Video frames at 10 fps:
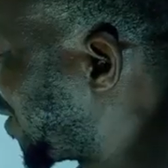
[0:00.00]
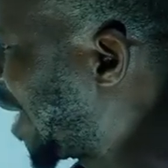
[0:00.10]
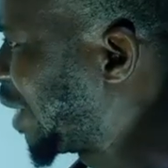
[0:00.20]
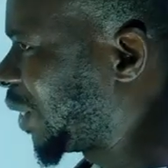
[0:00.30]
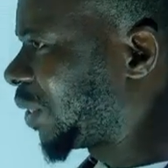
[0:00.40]

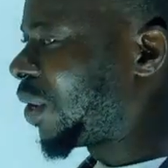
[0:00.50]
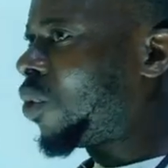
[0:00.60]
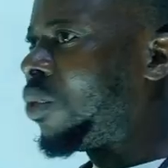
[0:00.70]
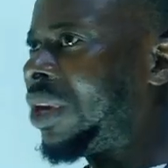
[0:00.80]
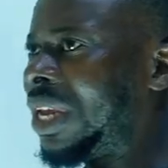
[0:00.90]
sketch,
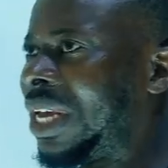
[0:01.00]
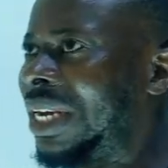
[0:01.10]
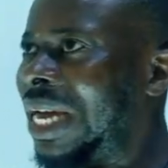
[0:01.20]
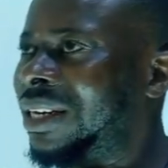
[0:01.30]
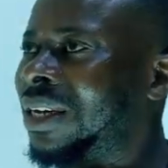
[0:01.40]
we
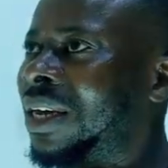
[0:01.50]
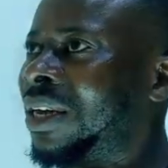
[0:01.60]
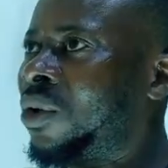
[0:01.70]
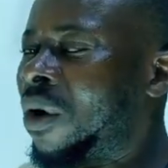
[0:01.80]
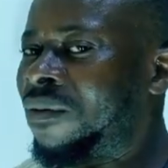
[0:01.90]
need that
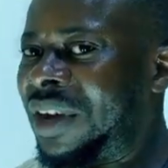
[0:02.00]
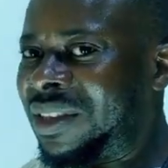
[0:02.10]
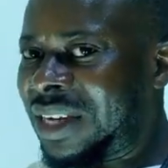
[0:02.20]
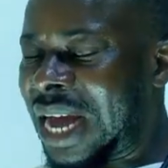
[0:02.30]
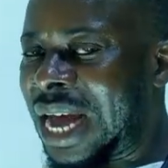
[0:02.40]
your
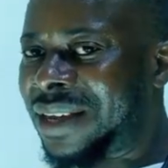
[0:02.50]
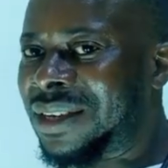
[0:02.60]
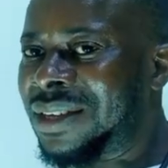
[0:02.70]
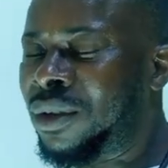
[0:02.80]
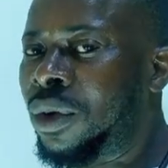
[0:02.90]
vertical
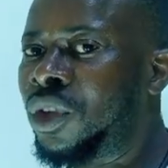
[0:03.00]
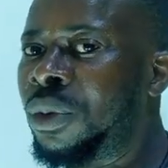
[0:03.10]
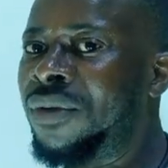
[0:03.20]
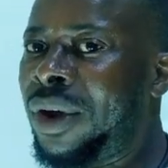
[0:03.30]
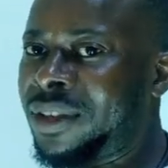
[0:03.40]
axis is going
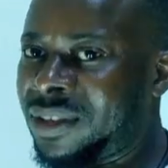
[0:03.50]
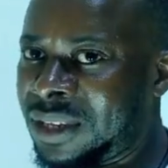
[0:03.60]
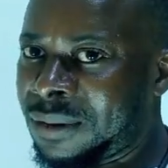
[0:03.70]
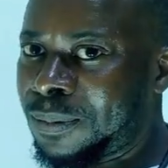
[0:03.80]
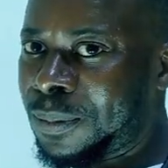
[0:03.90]
to be
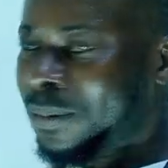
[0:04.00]
velocity.